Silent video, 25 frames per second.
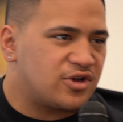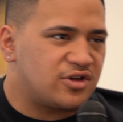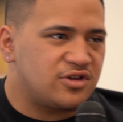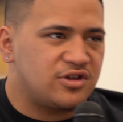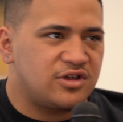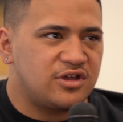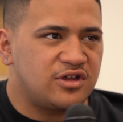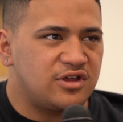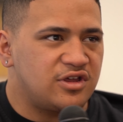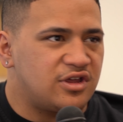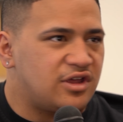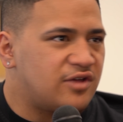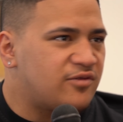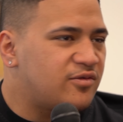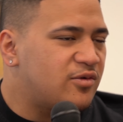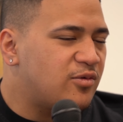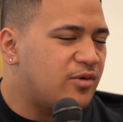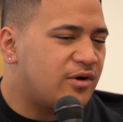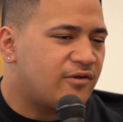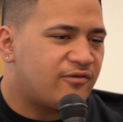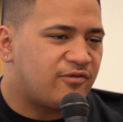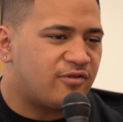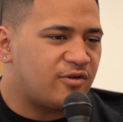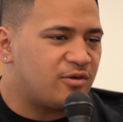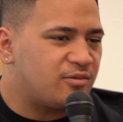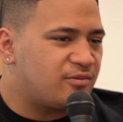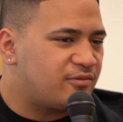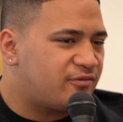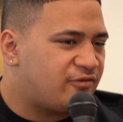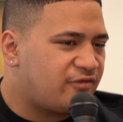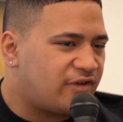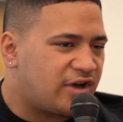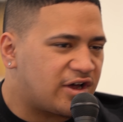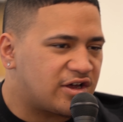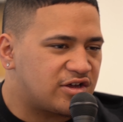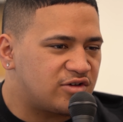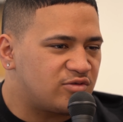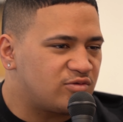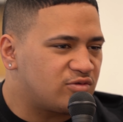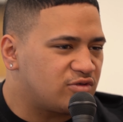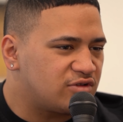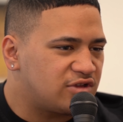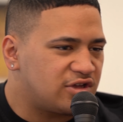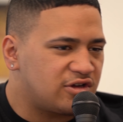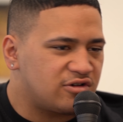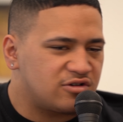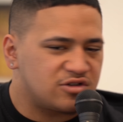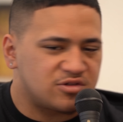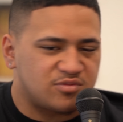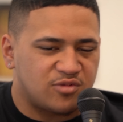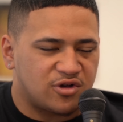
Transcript: Everyone from fucking North areas